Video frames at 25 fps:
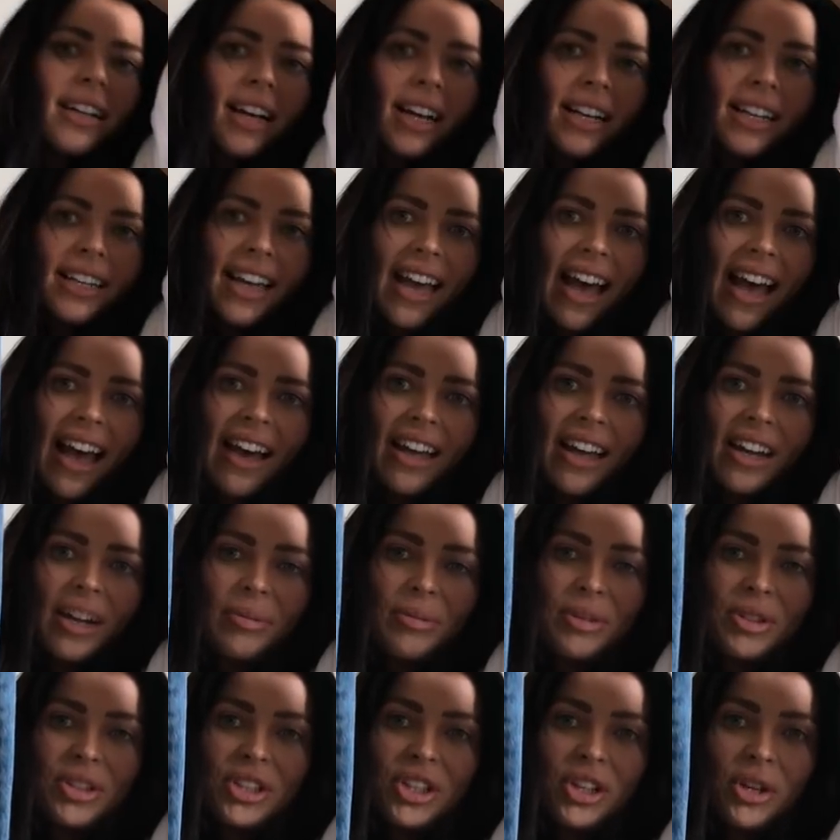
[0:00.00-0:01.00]
Again,
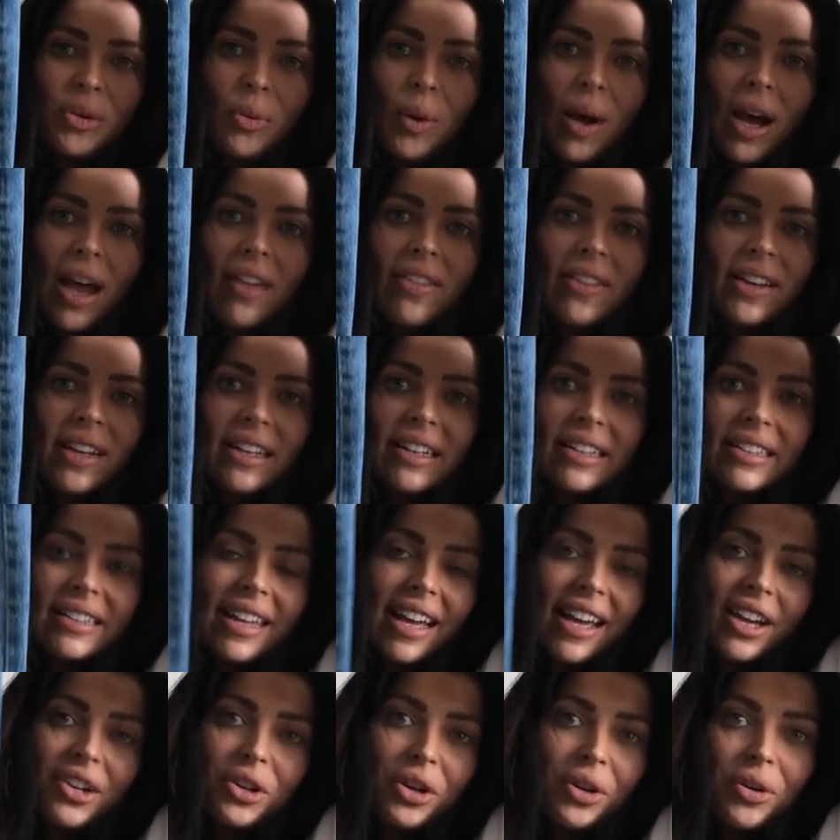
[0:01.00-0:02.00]
I'm just gonna wear these
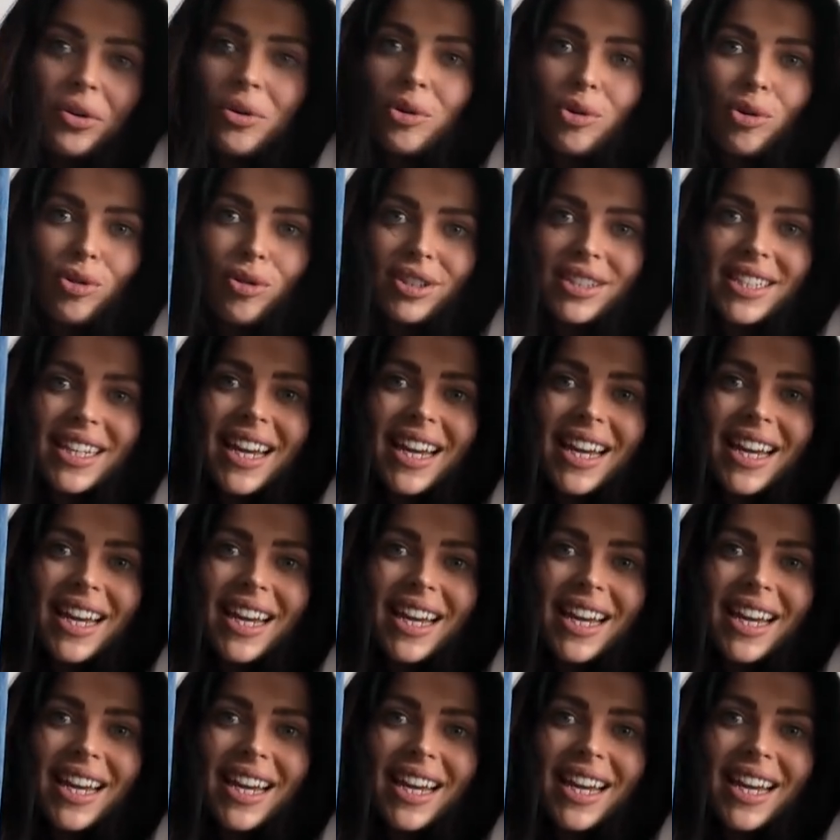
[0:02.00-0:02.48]
like all the